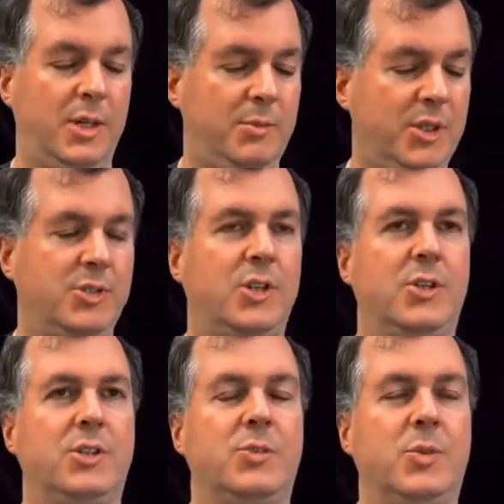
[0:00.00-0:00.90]
to
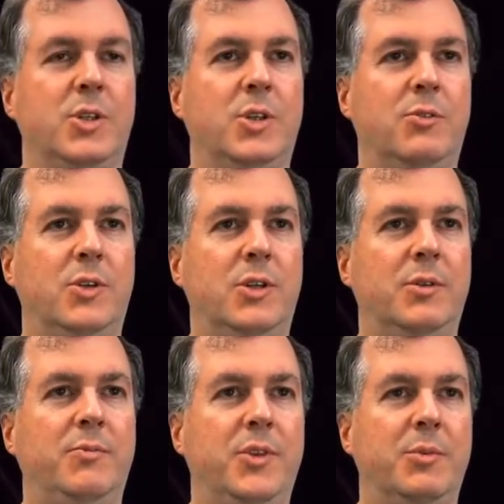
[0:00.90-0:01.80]
start this one
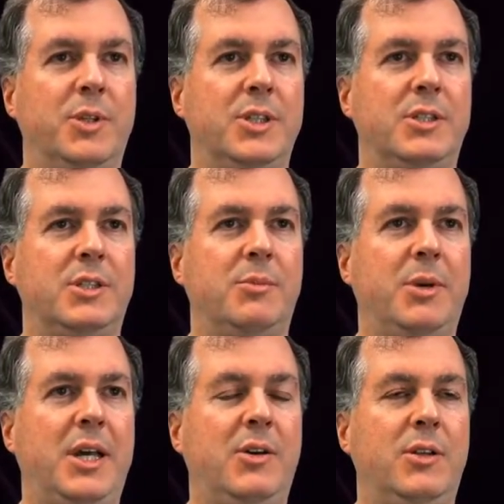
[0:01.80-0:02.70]
over, but this is
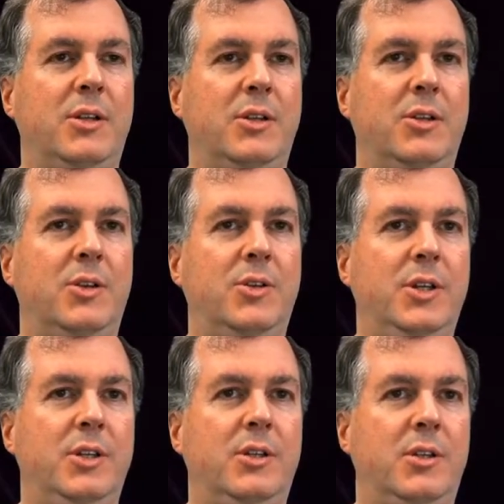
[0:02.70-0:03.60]
about
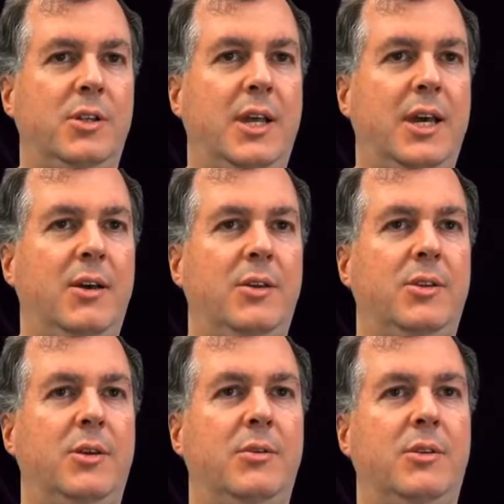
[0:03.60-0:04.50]
learning how
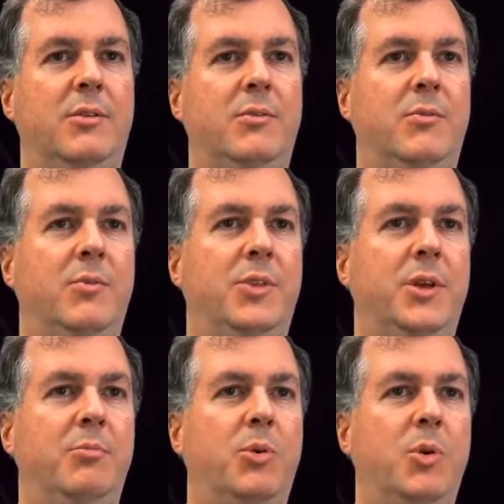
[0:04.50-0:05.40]
the
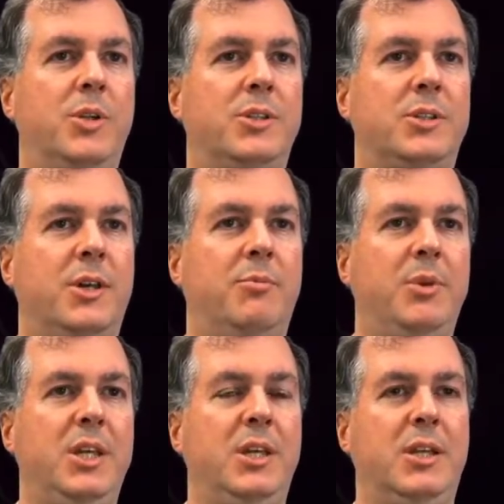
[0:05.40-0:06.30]
importance of
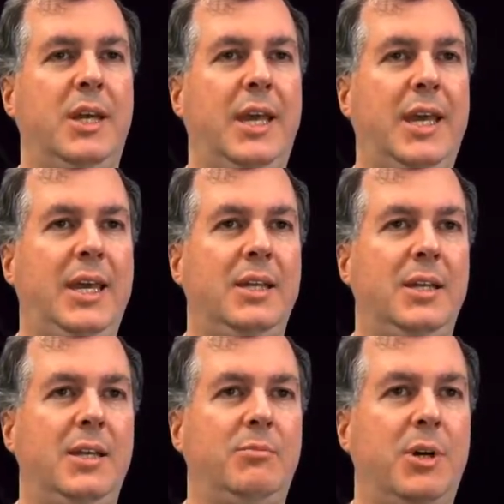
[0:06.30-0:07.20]
being ahead
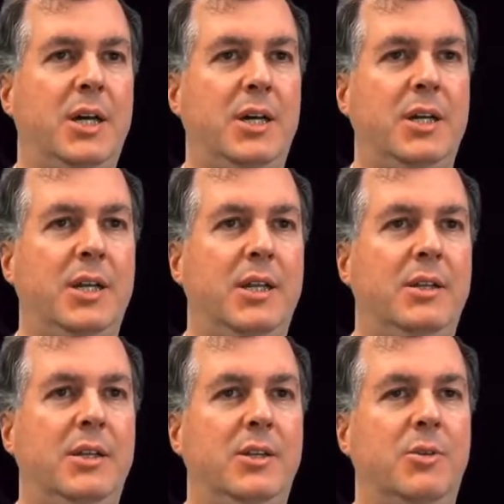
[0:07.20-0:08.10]
and
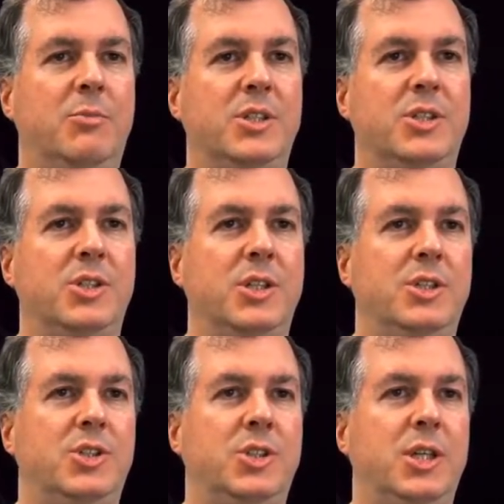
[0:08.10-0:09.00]
behind in your position in
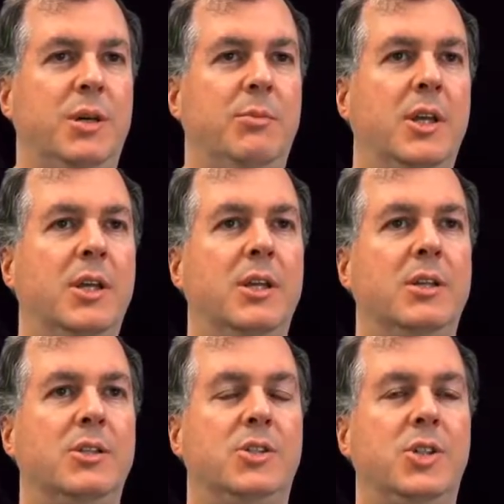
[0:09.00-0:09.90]
the ship
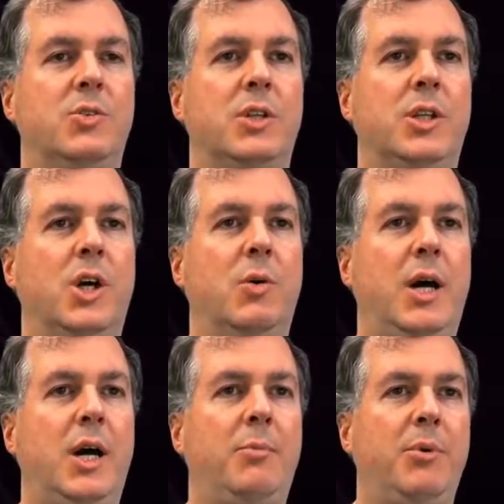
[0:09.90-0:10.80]
so you can go
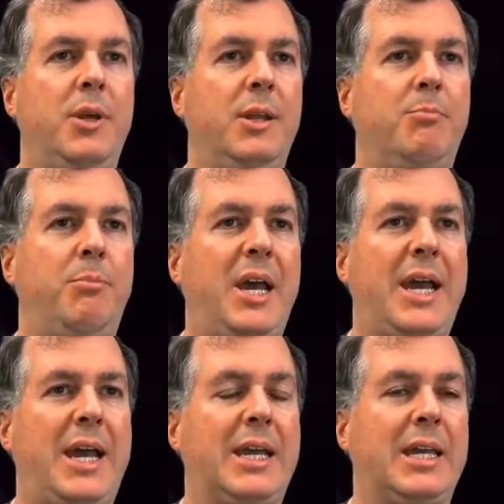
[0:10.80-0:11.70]
up and
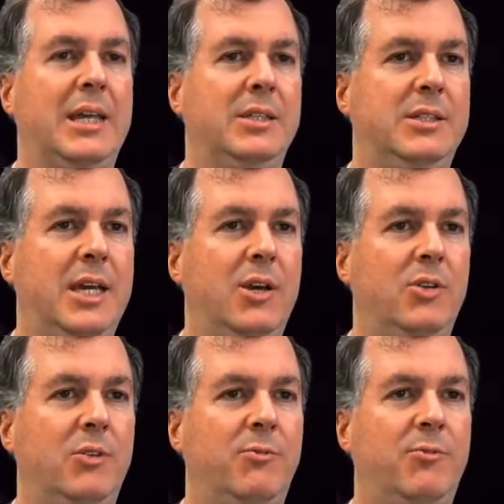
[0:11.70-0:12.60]
back and down
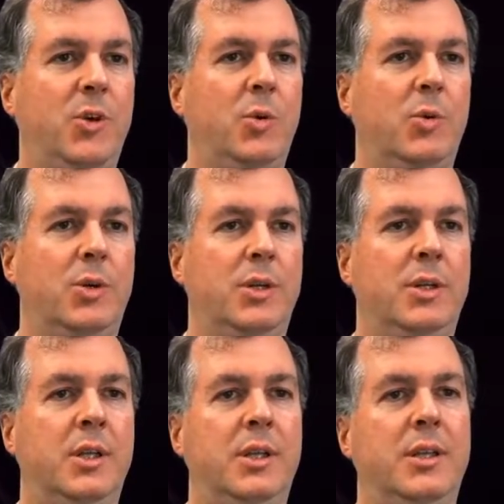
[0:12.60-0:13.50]
and forward
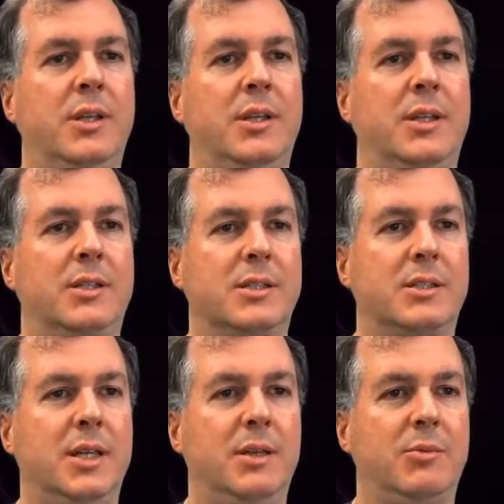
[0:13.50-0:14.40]
at the
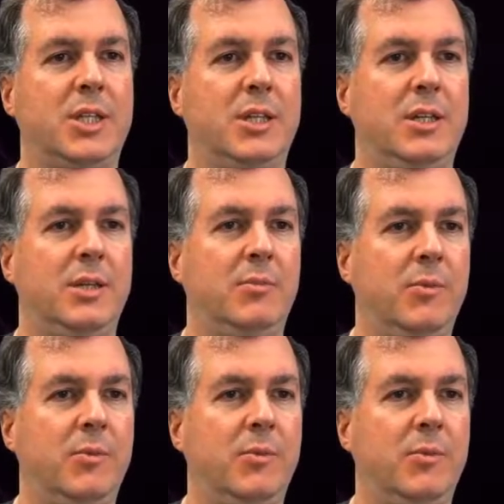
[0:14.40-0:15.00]
same time.